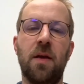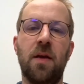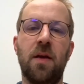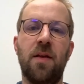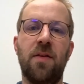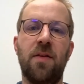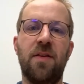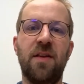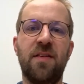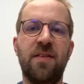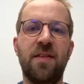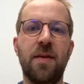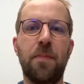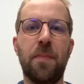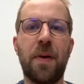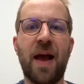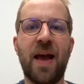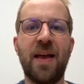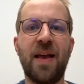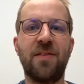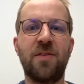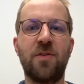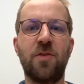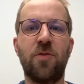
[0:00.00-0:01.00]
This
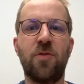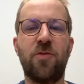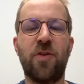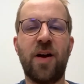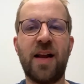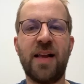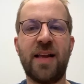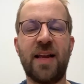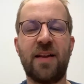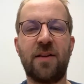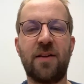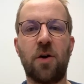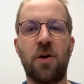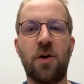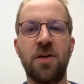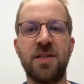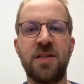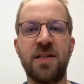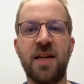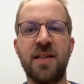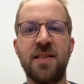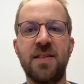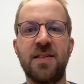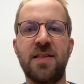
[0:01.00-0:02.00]
applies to file get
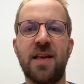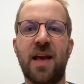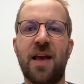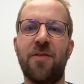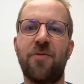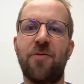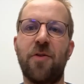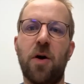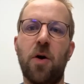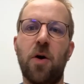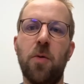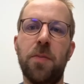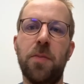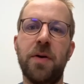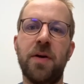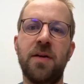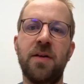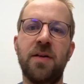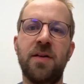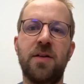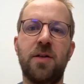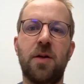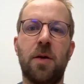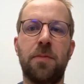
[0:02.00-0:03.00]
contents,
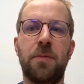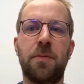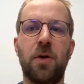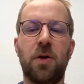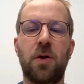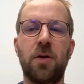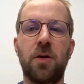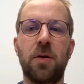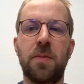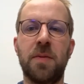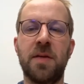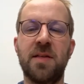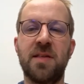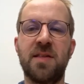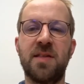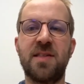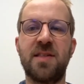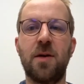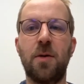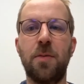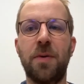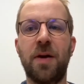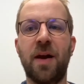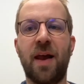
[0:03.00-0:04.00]
fopen, DOMDocument,
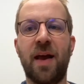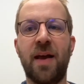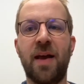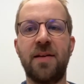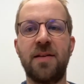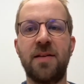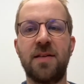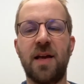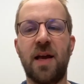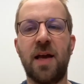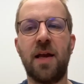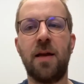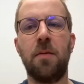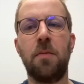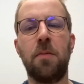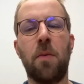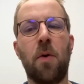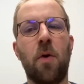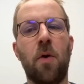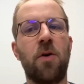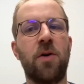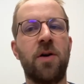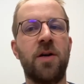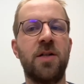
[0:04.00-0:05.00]
SOAPClient and
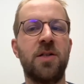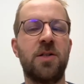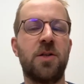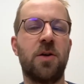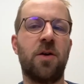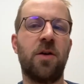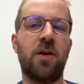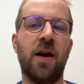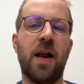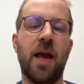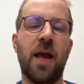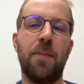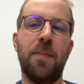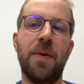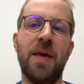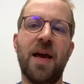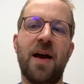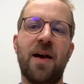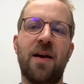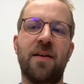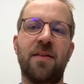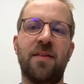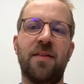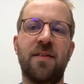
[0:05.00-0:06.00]
more internal
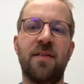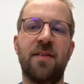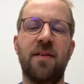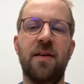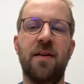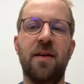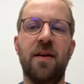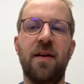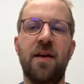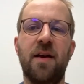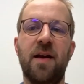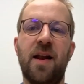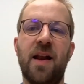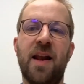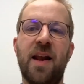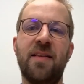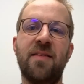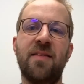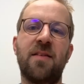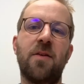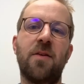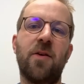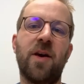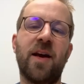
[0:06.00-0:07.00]
APIs.
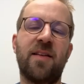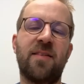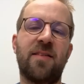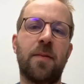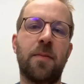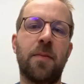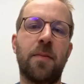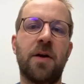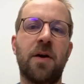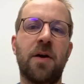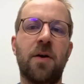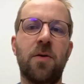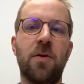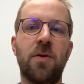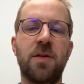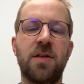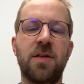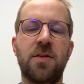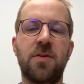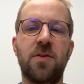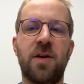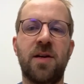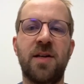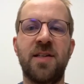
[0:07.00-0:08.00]
Let's look at some code
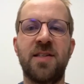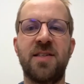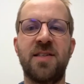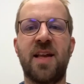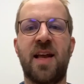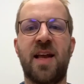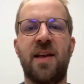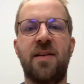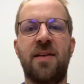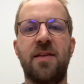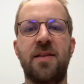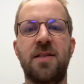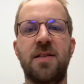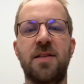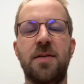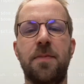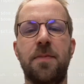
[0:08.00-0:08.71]
to understand it.